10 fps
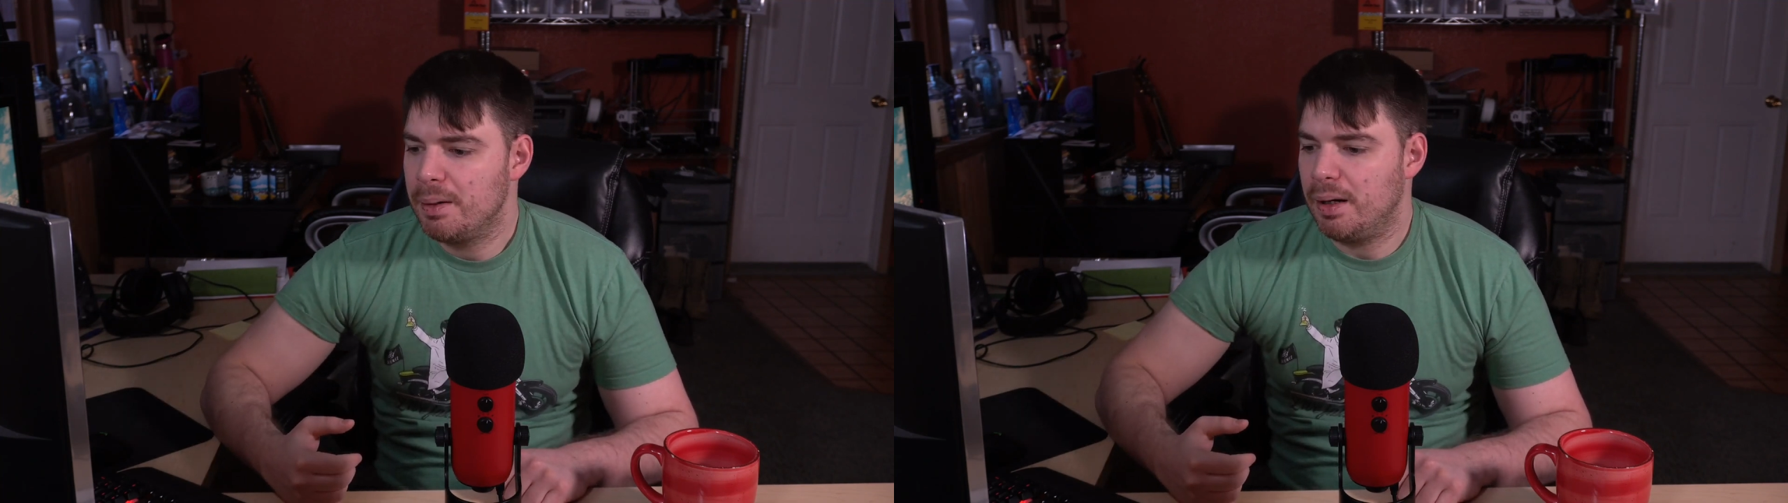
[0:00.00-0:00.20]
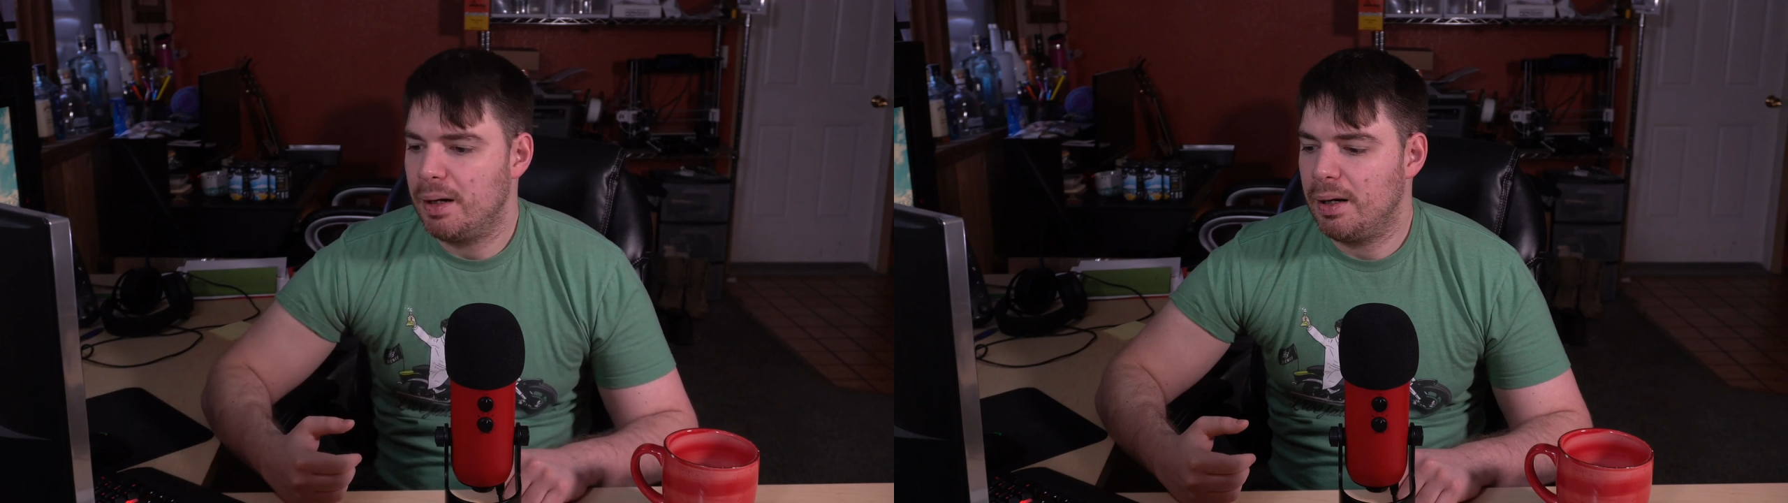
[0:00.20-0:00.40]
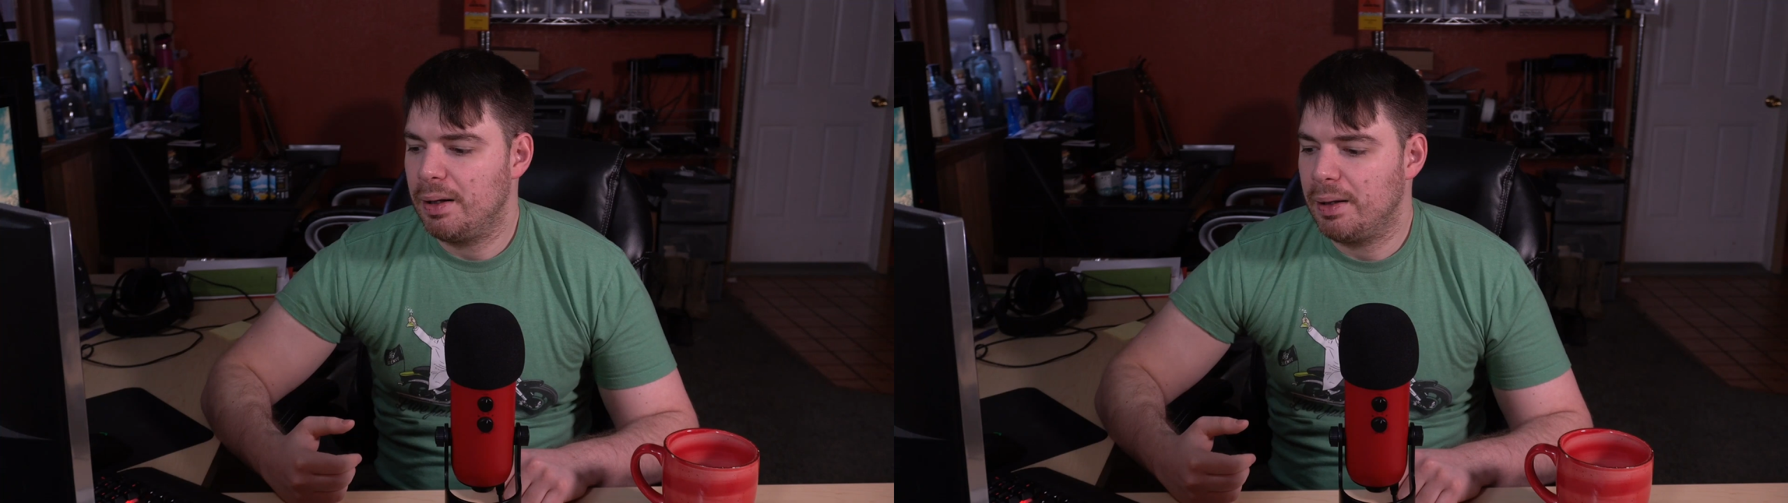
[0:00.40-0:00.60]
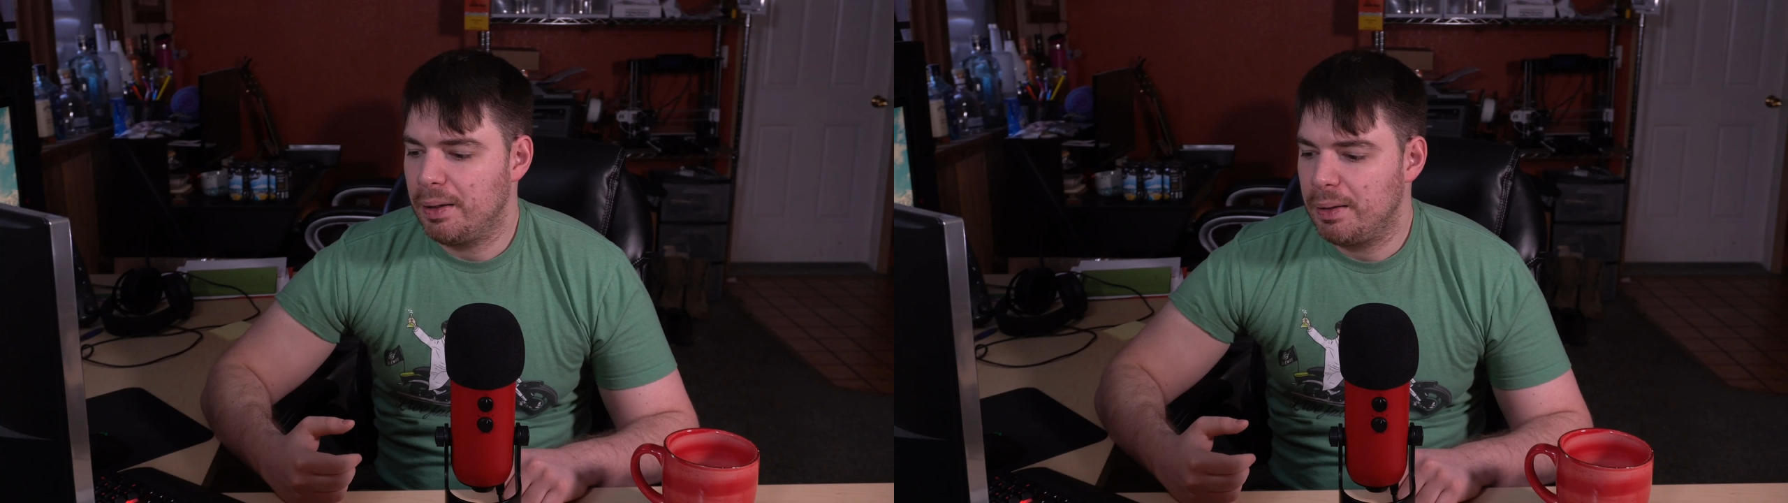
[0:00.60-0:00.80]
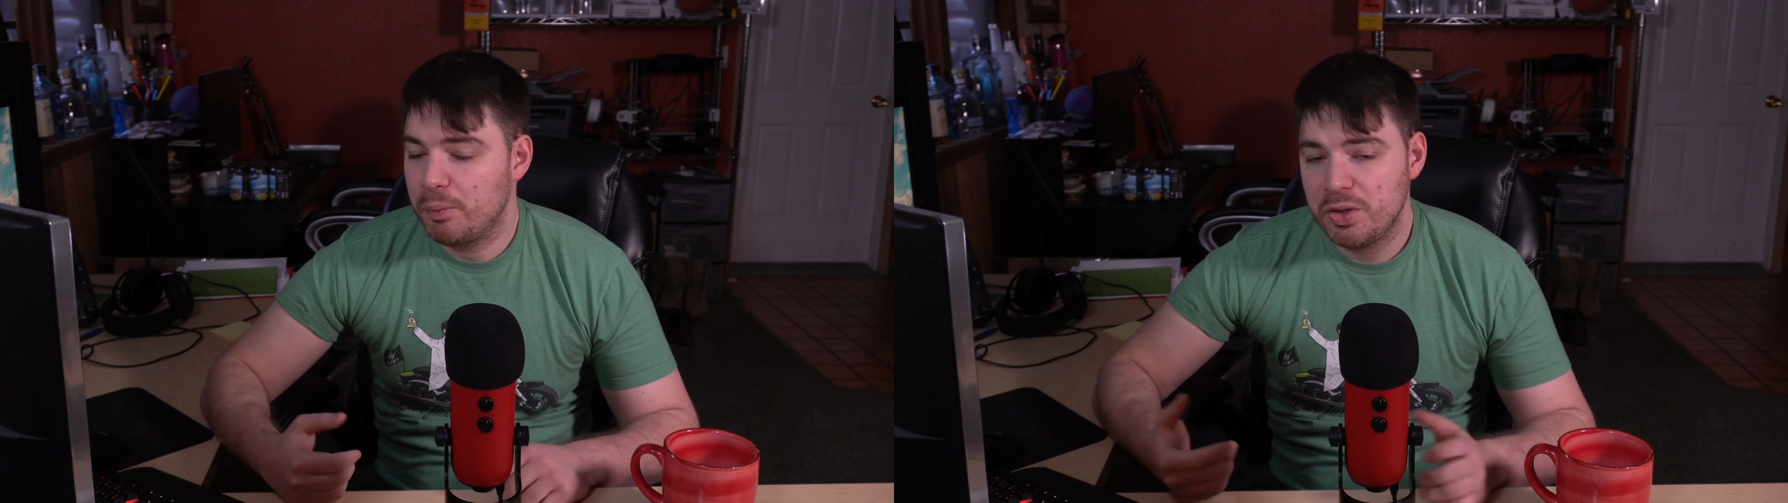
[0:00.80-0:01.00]

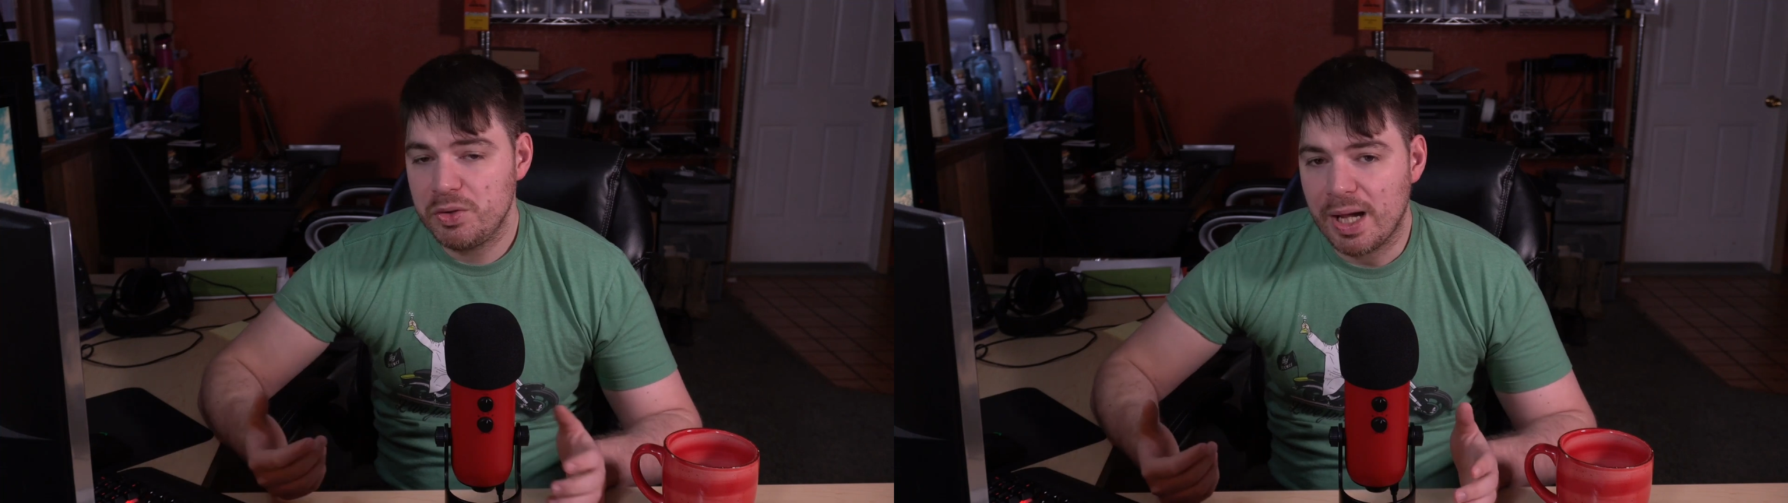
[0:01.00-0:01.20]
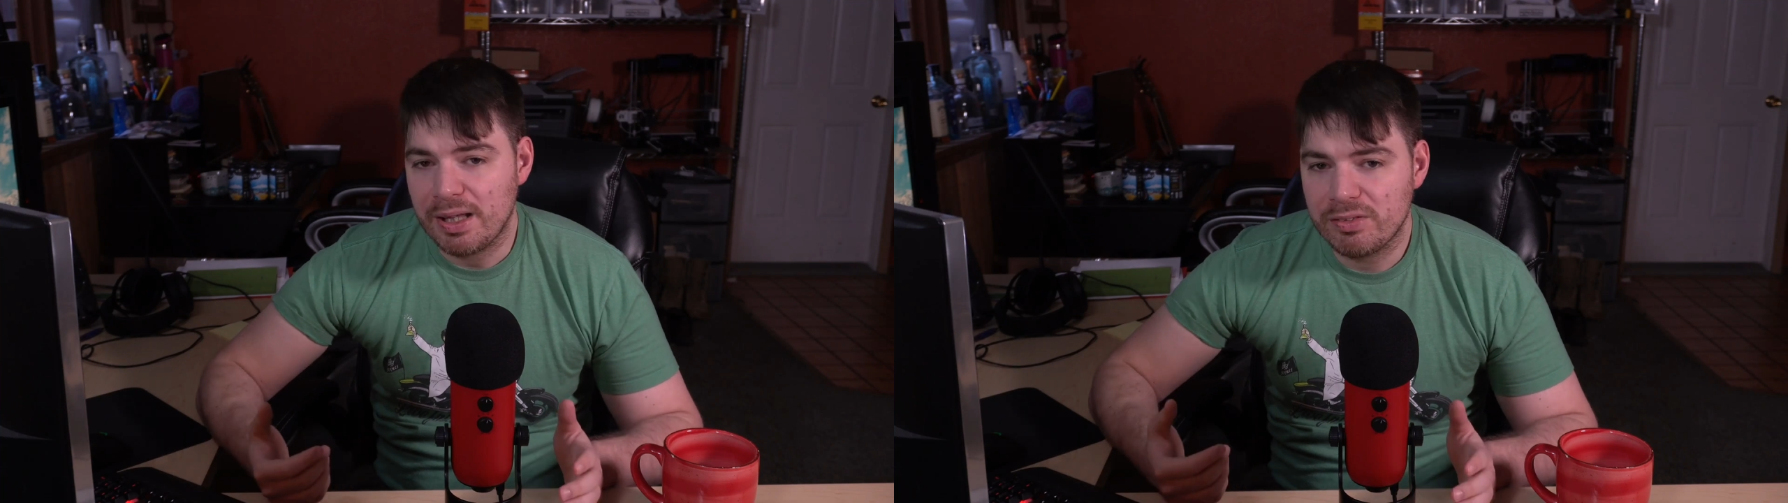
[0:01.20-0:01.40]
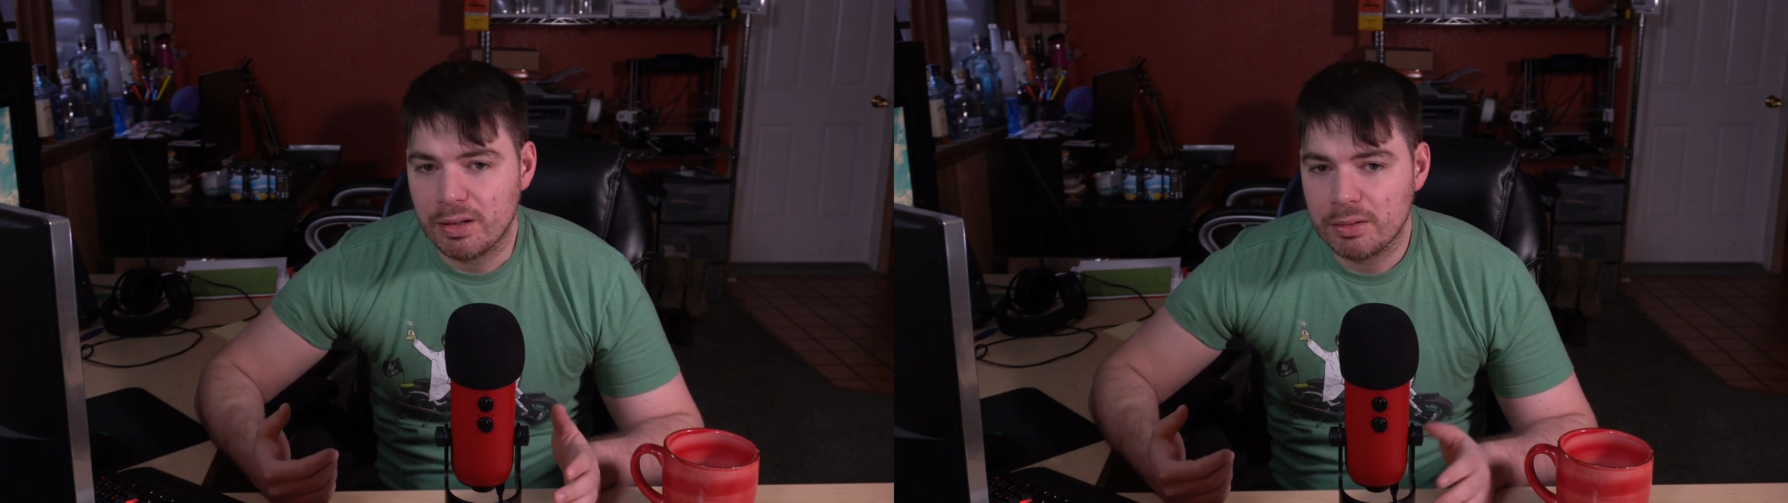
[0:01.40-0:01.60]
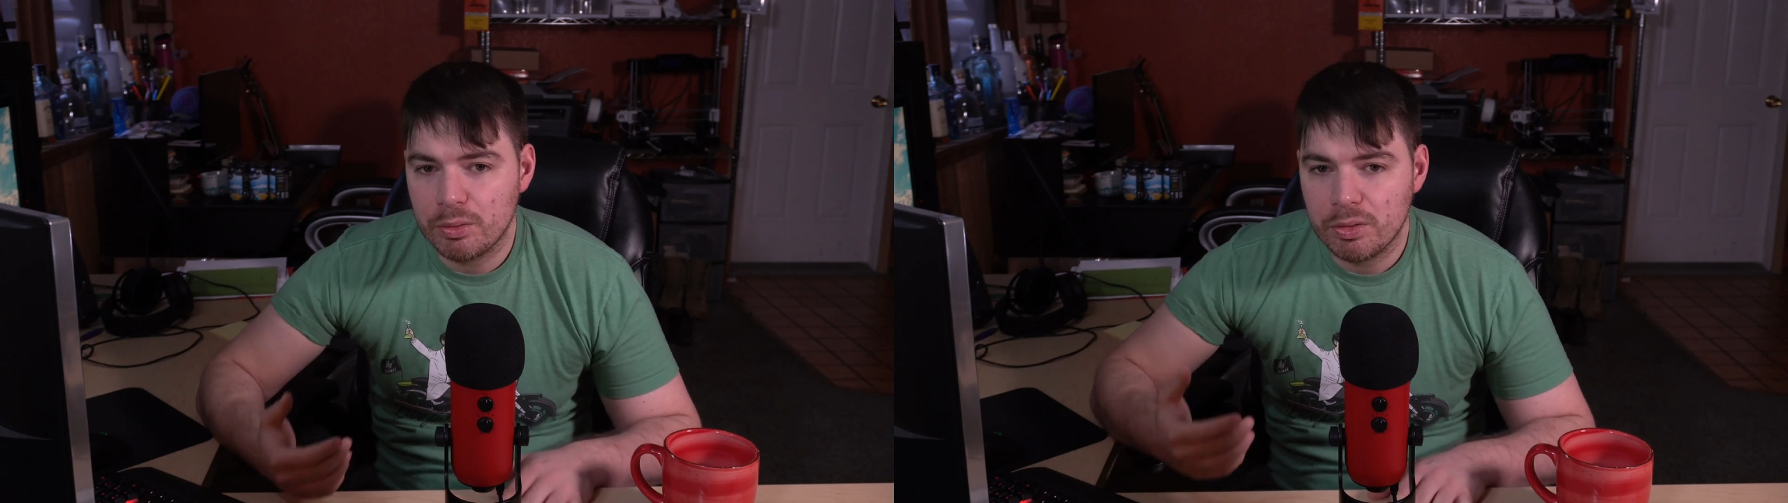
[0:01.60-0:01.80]
What do you guys think?